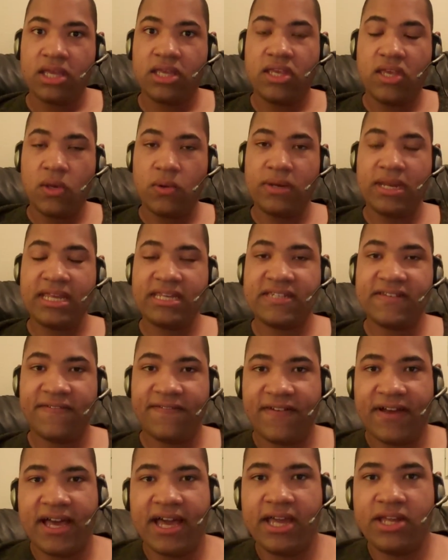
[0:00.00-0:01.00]
You need to
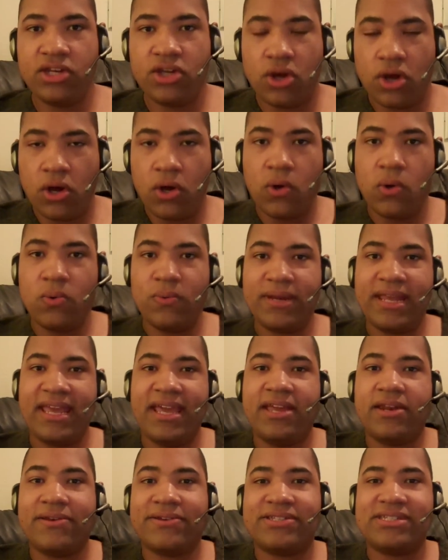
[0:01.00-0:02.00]
find your own
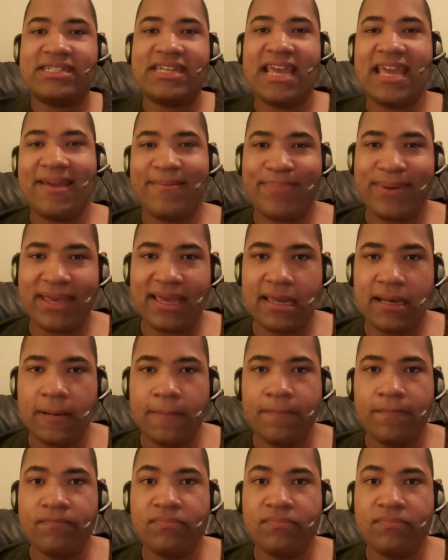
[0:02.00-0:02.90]
inner champion.